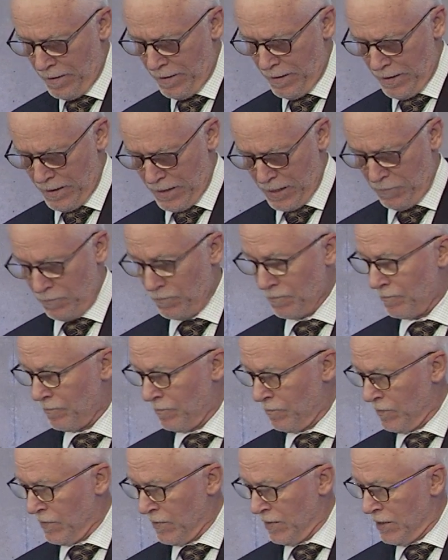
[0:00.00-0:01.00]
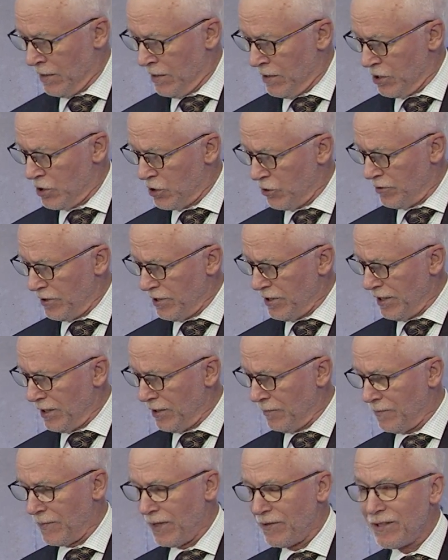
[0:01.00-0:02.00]
I
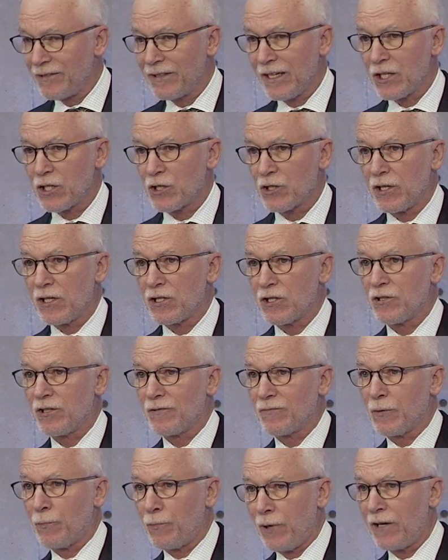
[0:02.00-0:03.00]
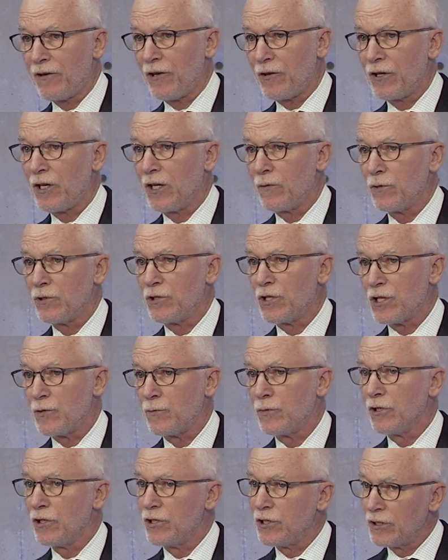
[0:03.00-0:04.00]
think that's the paradigm which is
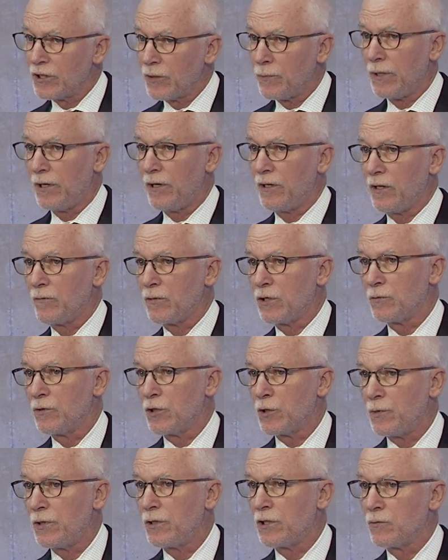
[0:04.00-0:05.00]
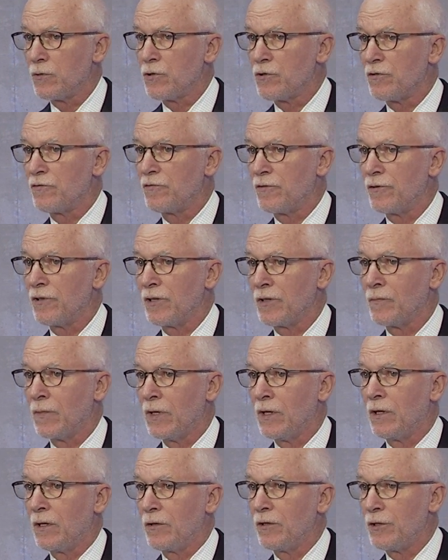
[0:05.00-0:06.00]
emerging, the paradigm to which Peter was referring,
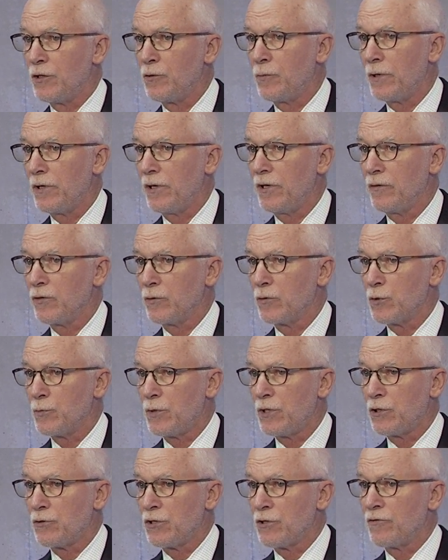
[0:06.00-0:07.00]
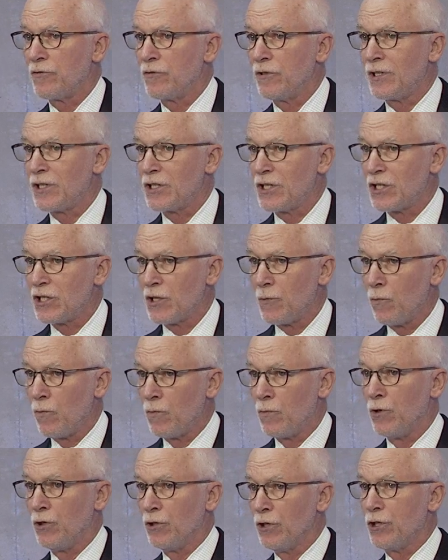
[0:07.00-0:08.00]
the new paradigm to which Peter is referring. It's a
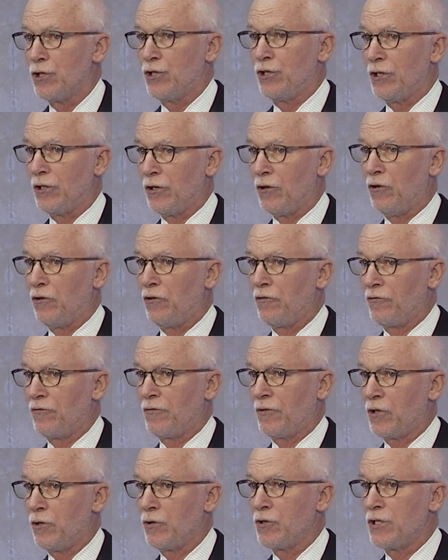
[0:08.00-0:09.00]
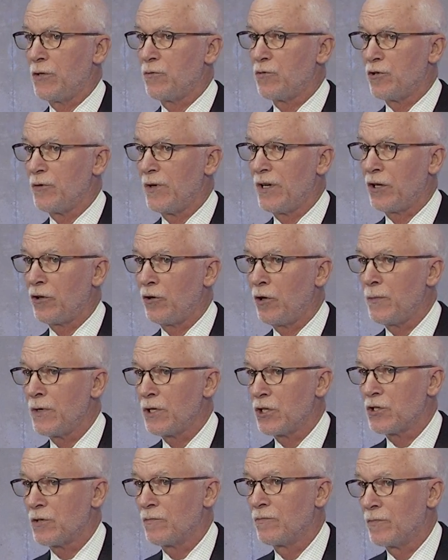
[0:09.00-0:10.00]
merging of concepts from
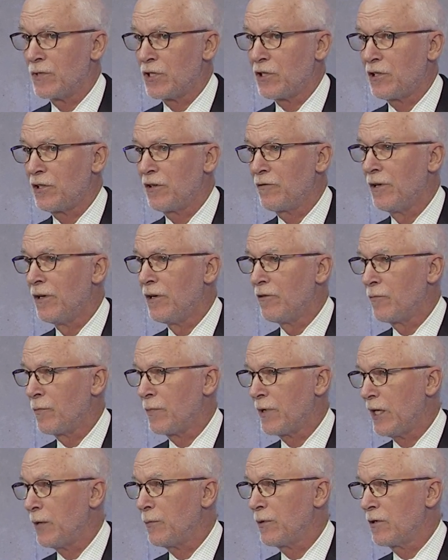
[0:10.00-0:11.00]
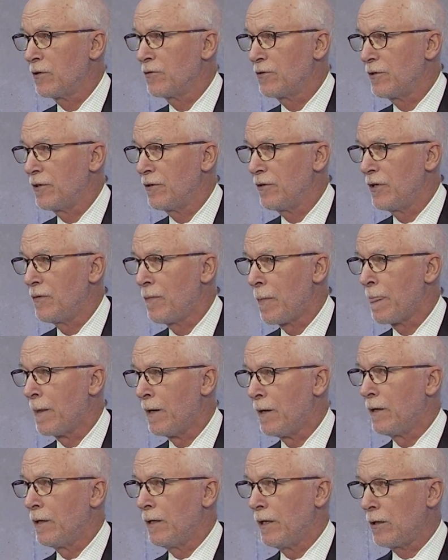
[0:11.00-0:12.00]
economics, in particular from capital theory,
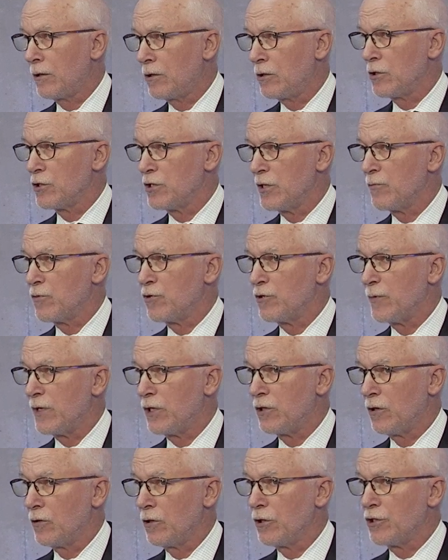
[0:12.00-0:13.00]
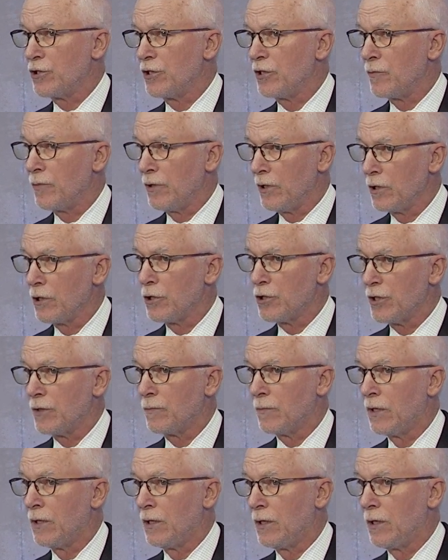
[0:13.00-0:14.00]
and concepts from ecology and biology,
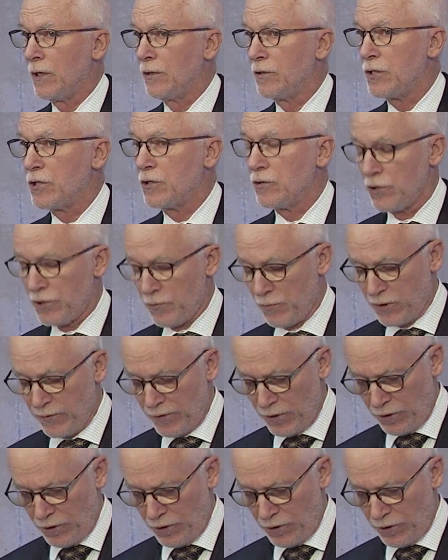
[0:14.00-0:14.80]
and these concepts of